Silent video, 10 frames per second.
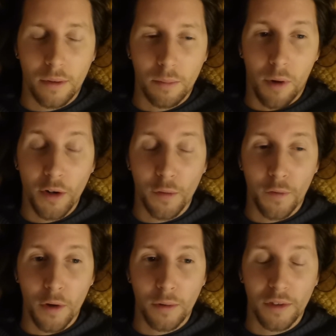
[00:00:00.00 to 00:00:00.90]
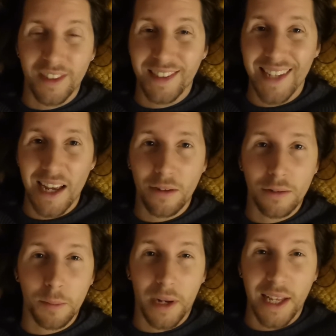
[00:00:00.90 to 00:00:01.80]
microphones and
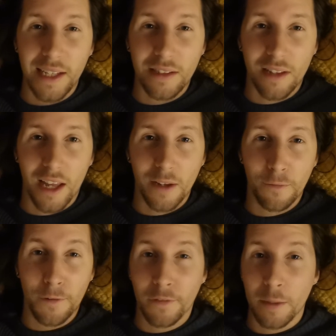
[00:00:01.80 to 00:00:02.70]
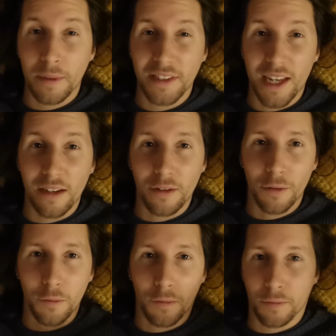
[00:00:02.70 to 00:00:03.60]
sound plays like 50%
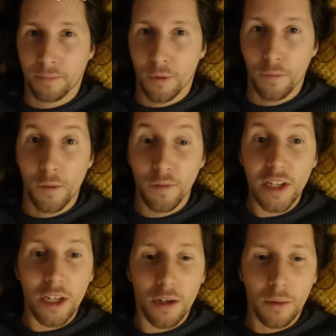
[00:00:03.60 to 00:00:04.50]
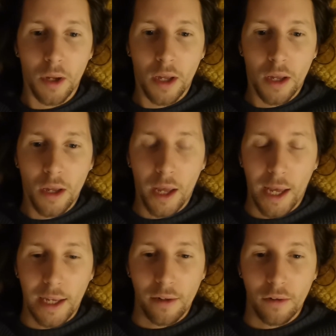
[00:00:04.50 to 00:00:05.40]
of of the video.
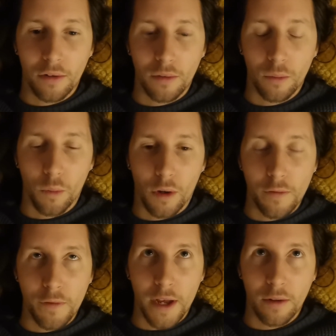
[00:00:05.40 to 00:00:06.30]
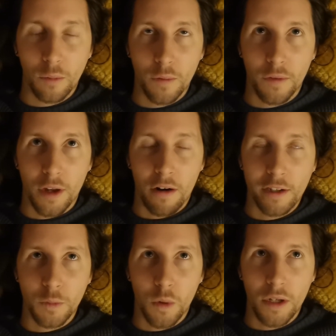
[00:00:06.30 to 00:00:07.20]
And what I found with the
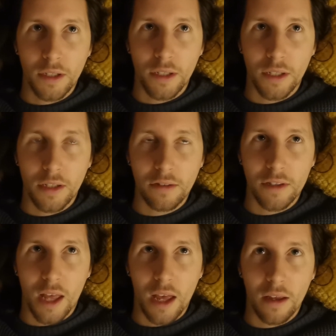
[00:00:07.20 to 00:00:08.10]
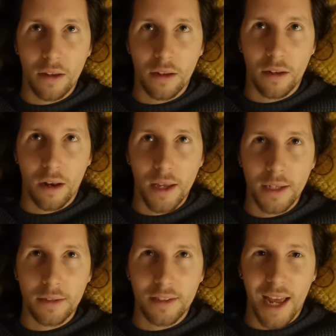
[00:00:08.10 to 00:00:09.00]
RX1 is that
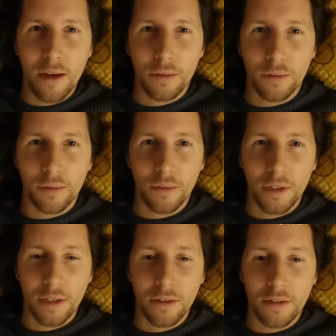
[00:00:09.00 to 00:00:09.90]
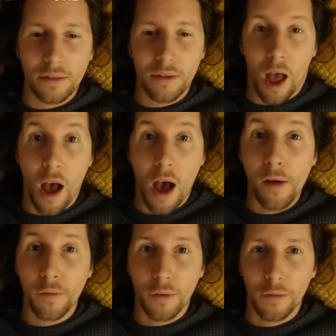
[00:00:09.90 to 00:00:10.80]
like sound is
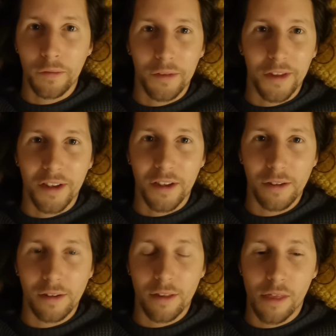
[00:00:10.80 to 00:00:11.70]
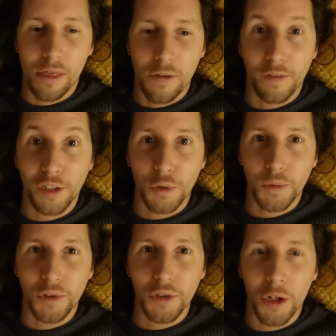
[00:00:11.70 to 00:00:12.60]
half of the the
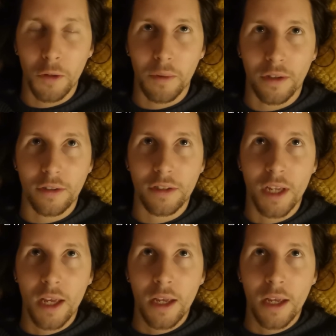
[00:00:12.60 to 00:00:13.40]
visuals, you know, because